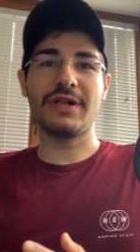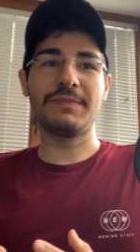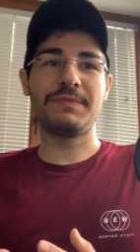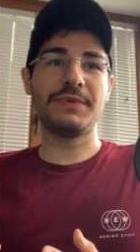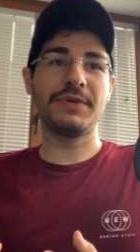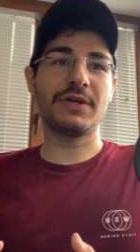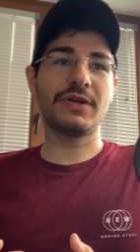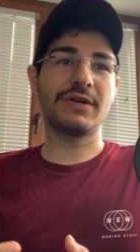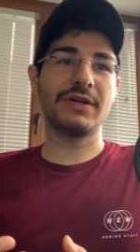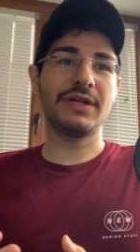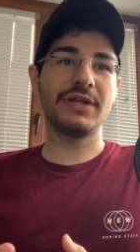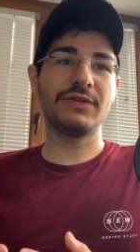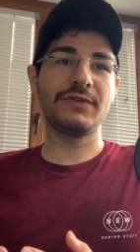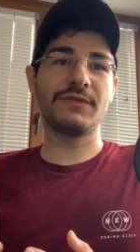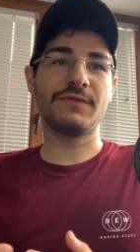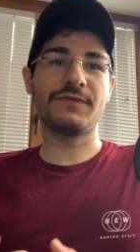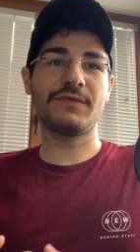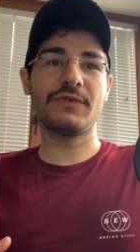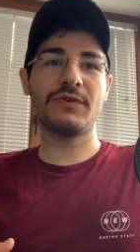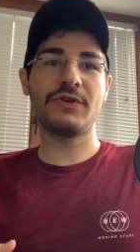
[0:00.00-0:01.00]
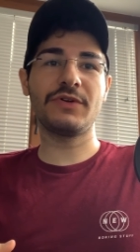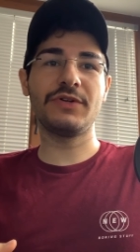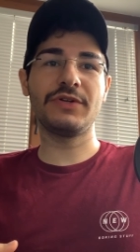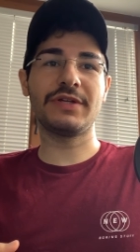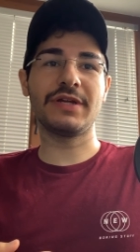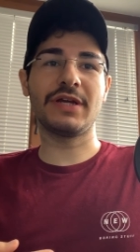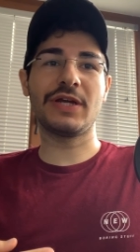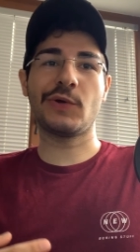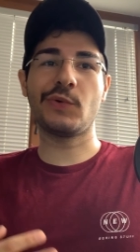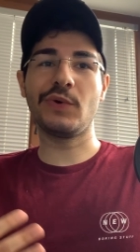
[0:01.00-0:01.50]
help you clean your phone. You
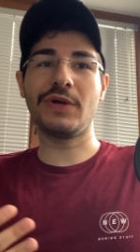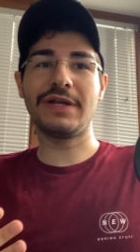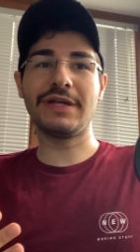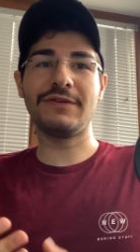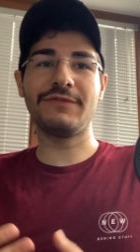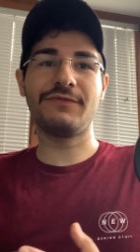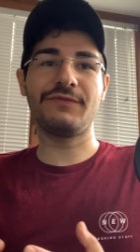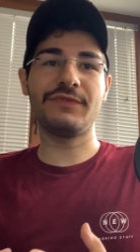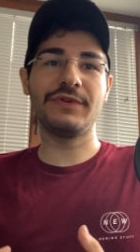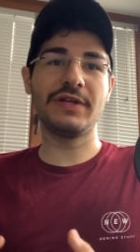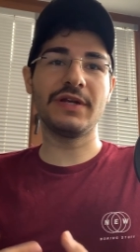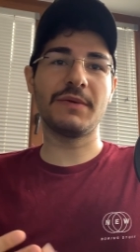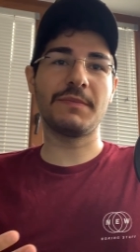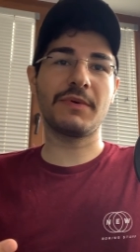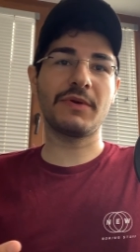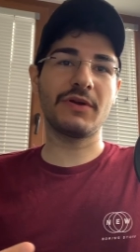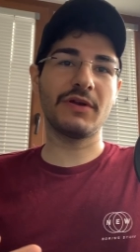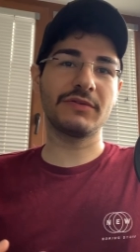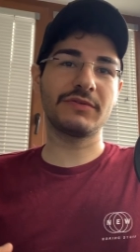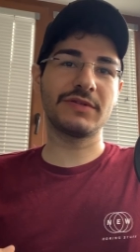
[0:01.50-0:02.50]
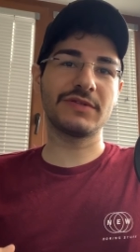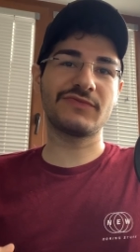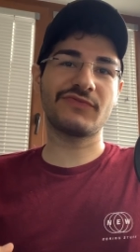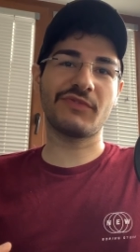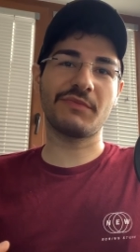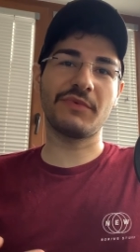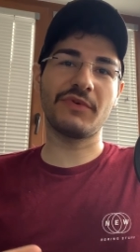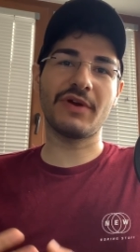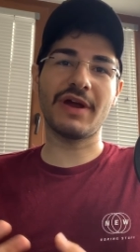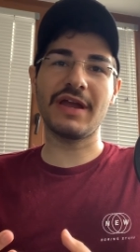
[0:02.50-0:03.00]
can quickly free up clutters
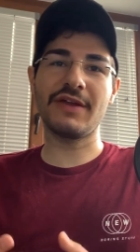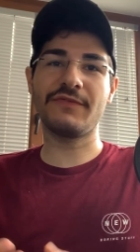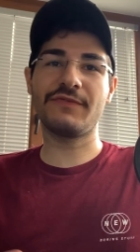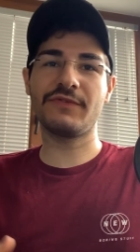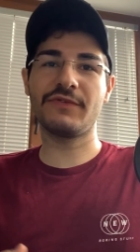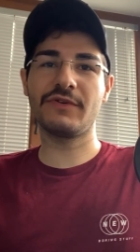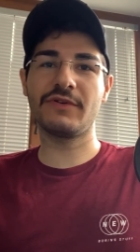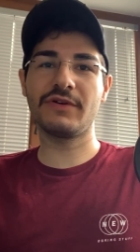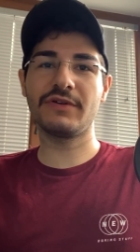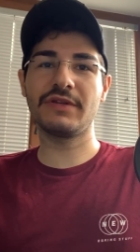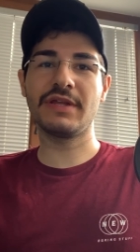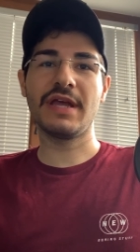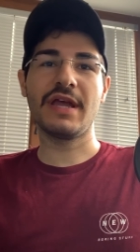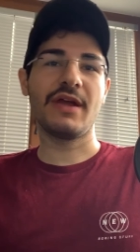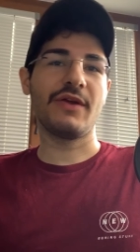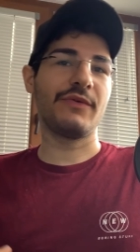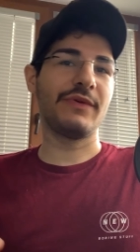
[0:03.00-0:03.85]
from your iPhone,